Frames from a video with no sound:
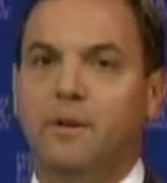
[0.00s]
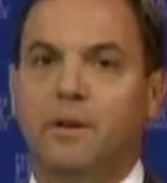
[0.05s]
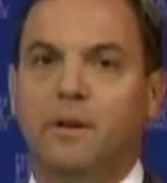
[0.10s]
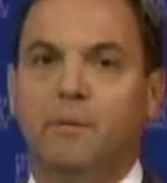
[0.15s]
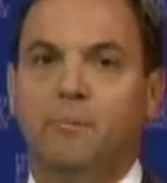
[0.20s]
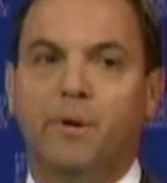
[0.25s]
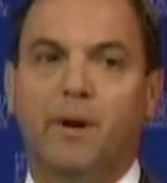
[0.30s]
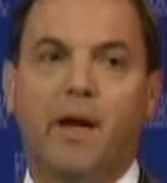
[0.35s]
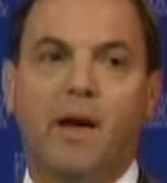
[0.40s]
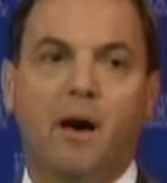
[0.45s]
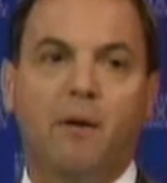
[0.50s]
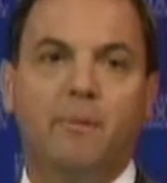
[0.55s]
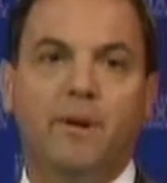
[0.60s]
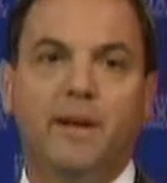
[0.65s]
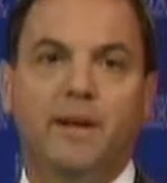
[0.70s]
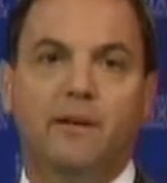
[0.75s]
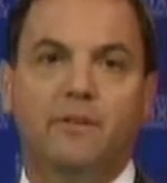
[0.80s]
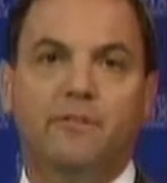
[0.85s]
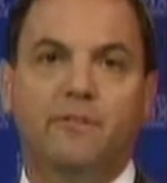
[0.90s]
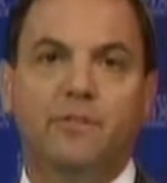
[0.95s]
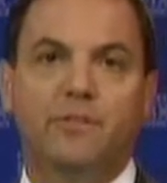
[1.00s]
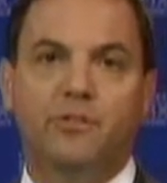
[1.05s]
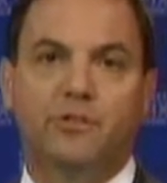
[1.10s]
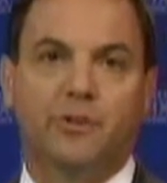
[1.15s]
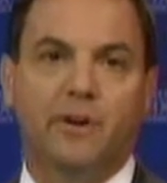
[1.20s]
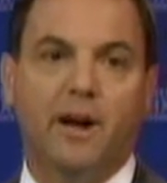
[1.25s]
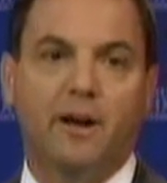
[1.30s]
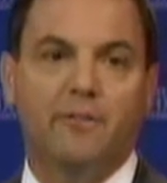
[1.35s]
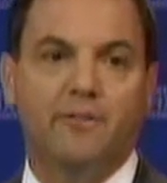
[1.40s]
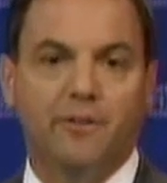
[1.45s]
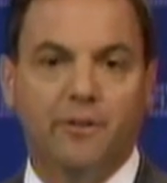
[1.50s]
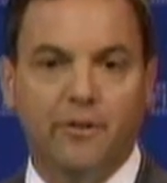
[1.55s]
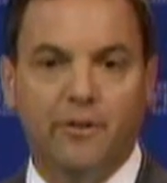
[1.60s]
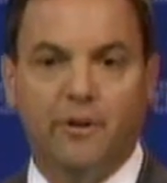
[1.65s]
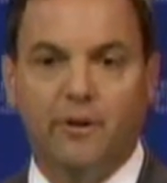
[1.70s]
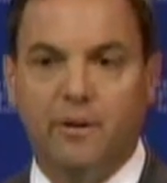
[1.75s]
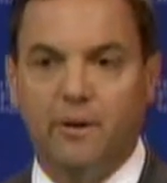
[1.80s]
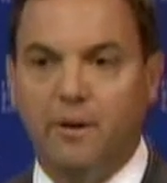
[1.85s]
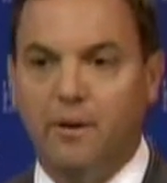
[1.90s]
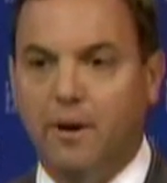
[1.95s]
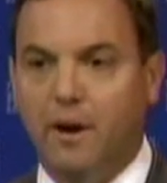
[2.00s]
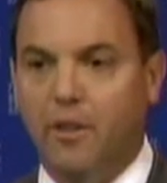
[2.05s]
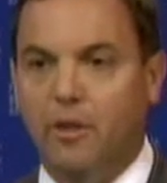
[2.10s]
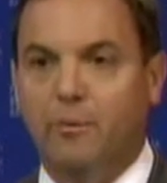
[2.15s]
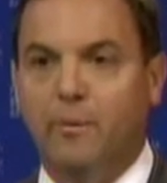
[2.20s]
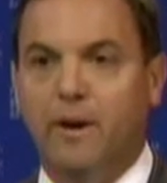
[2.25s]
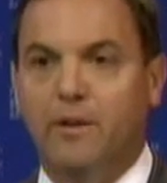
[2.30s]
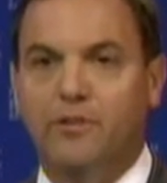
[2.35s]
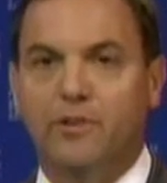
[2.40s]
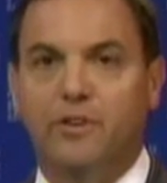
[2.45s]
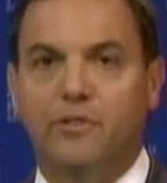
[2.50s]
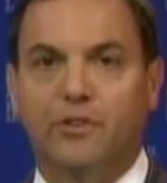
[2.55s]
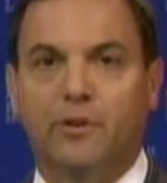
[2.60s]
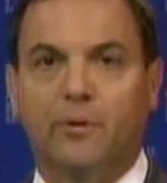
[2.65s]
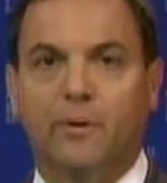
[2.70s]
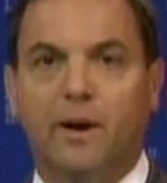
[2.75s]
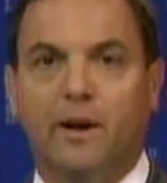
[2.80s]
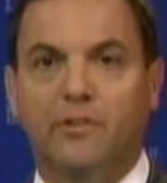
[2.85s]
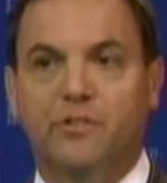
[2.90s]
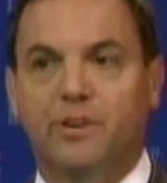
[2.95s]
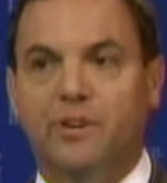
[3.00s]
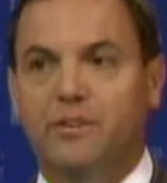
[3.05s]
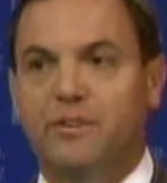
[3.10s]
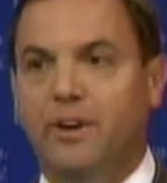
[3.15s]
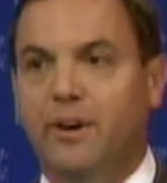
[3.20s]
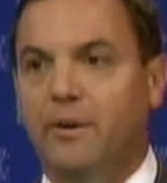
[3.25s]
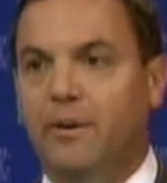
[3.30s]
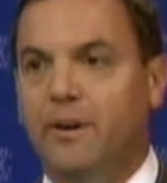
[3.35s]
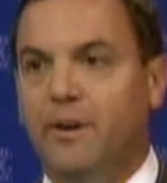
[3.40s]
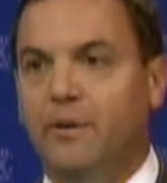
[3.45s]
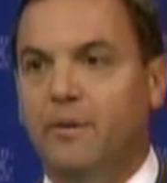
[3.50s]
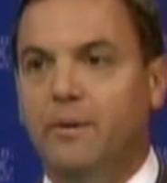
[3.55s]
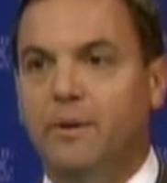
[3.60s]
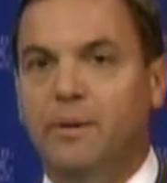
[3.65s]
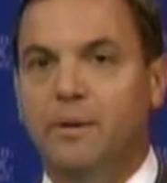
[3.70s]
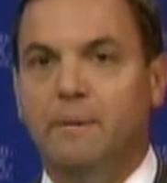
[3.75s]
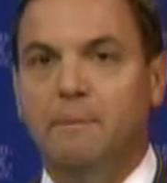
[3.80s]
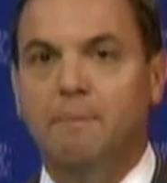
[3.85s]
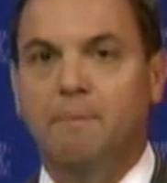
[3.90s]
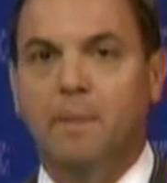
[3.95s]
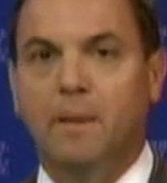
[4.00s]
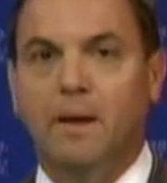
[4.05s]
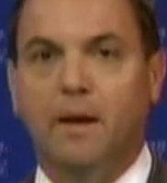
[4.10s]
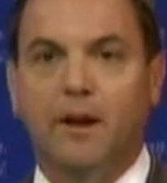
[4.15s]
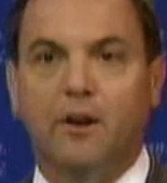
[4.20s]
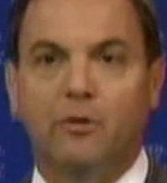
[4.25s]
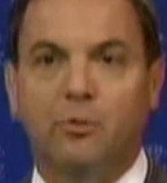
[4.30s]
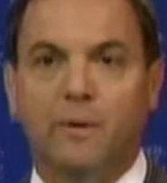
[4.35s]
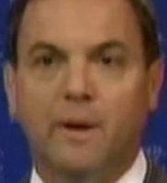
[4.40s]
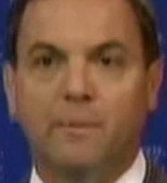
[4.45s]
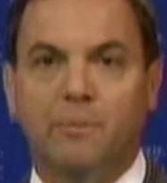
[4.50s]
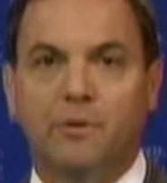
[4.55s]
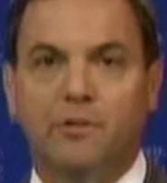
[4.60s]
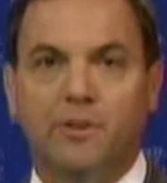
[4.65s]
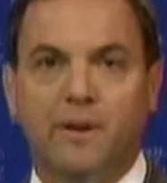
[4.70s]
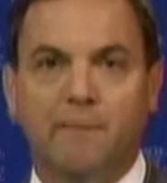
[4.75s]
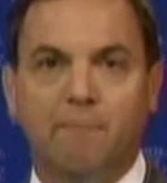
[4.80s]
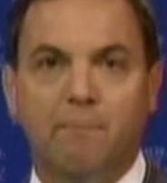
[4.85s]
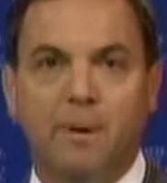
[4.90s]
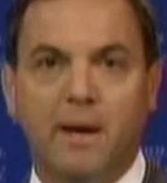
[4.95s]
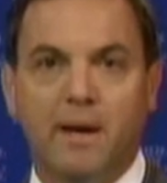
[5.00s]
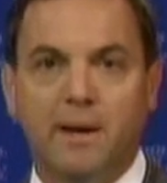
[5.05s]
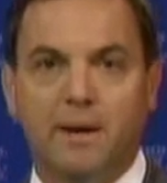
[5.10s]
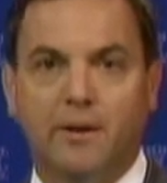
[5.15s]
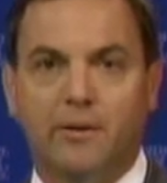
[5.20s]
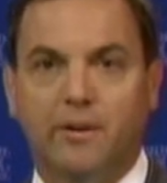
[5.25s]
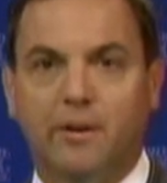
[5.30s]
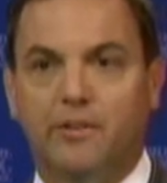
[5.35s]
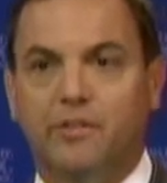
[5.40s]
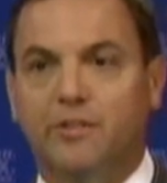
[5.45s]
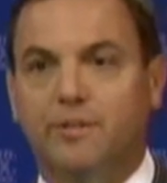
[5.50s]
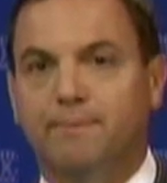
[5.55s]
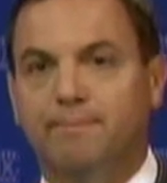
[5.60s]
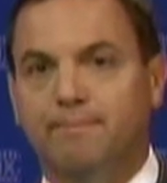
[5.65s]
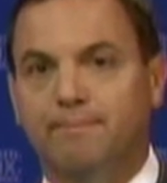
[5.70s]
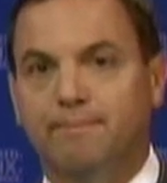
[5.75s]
But how many of Stratford or other residents across Ontario got a 20% pay increase?